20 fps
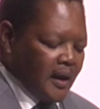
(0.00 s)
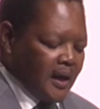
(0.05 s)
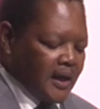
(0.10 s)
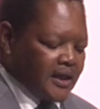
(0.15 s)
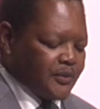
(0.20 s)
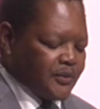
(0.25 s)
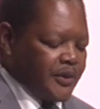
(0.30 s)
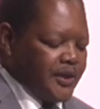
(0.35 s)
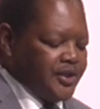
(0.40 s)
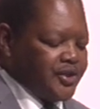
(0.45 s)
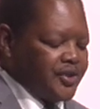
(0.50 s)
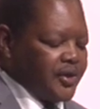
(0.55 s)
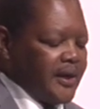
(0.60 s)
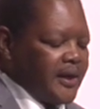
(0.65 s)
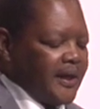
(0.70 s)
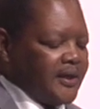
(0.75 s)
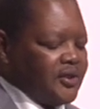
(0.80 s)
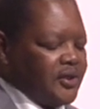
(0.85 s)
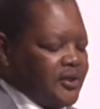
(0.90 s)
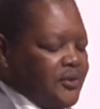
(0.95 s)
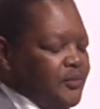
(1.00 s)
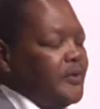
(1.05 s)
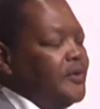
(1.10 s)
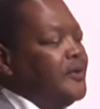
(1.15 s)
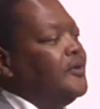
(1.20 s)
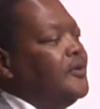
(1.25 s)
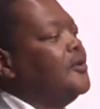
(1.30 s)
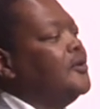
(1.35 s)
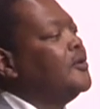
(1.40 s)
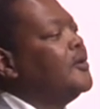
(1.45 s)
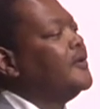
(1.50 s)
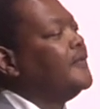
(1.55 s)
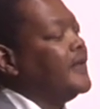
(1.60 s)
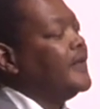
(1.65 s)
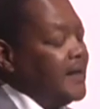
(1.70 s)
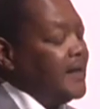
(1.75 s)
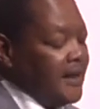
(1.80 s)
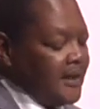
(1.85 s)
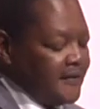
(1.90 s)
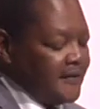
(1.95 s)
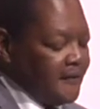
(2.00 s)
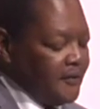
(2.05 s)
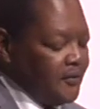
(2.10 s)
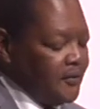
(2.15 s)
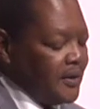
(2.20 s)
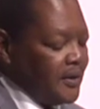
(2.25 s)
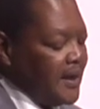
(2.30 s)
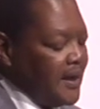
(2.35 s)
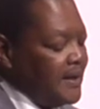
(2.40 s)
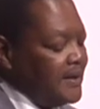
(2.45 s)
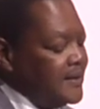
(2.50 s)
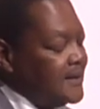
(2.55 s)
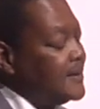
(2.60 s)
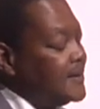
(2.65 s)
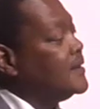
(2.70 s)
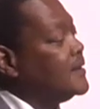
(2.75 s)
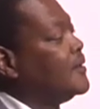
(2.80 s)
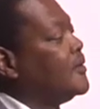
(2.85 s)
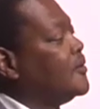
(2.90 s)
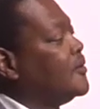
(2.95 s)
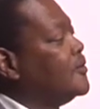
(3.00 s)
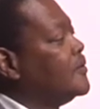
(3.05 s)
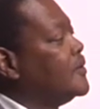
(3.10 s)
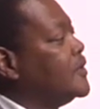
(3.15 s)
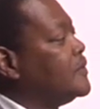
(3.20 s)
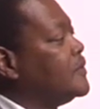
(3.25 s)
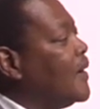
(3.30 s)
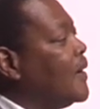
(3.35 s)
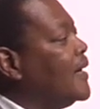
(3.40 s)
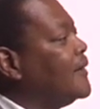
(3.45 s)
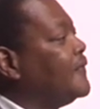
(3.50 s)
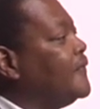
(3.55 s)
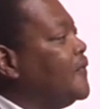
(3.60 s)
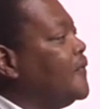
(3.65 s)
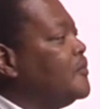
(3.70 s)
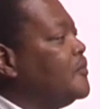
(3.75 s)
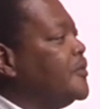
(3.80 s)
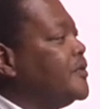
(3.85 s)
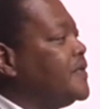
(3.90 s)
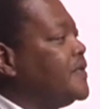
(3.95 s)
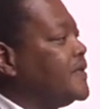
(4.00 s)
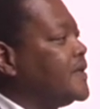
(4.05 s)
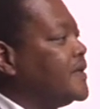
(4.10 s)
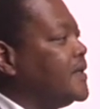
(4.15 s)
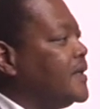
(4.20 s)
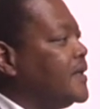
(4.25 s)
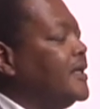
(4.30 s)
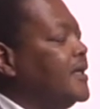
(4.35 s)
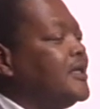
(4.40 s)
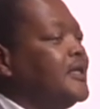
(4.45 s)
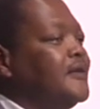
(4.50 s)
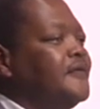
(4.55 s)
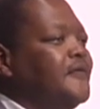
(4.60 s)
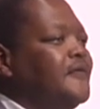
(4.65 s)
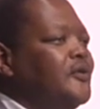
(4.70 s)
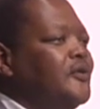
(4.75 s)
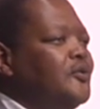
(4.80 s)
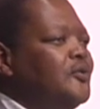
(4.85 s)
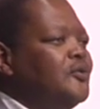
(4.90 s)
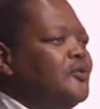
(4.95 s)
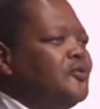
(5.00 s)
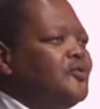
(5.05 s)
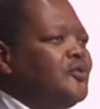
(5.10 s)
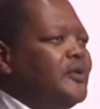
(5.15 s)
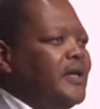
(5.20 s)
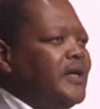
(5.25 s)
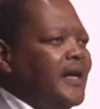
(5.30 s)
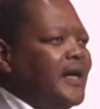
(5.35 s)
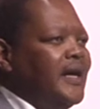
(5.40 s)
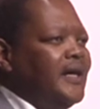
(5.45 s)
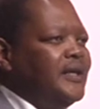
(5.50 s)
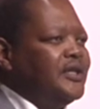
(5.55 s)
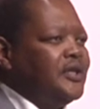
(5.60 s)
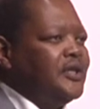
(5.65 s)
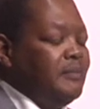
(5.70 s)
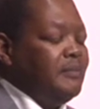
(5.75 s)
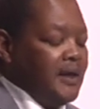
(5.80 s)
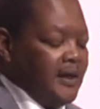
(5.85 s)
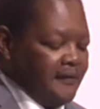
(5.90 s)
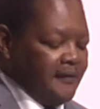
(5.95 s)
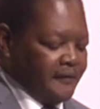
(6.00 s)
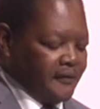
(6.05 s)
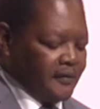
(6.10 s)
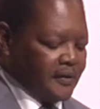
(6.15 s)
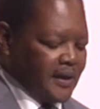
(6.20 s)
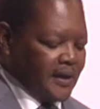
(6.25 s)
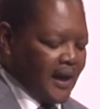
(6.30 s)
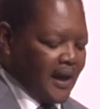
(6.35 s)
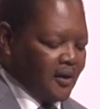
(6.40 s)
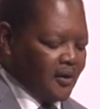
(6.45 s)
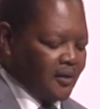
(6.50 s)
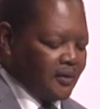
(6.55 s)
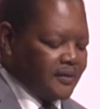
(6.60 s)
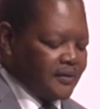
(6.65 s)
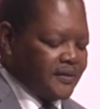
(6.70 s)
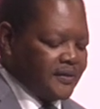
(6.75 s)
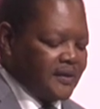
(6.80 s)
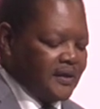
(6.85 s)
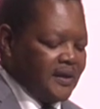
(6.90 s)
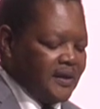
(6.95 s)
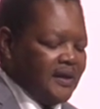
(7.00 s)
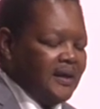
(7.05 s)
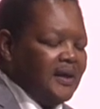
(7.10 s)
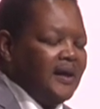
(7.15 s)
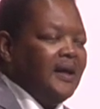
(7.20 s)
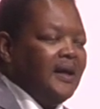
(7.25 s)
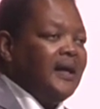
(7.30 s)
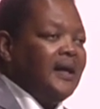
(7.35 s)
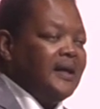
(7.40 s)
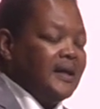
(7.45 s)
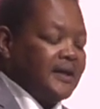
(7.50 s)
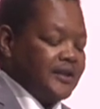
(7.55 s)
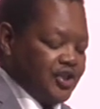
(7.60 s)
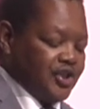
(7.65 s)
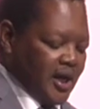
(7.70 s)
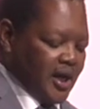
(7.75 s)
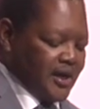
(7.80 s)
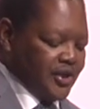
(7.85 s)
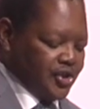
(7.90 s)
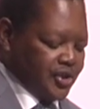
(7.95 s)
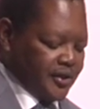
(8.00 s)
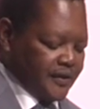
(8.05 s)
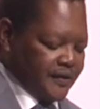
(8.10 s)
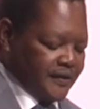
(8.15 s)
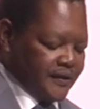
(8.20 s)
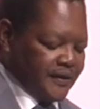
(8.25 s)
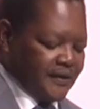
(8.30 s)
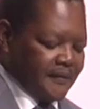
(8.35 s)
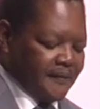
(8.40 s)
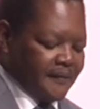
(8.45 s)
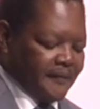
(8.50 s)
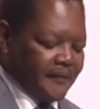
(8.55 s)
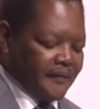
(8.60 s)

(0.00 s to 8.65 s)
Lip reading: As we interact with you over the next few days through this platform which is created for you to engage in meaningful dialogues and exchanges,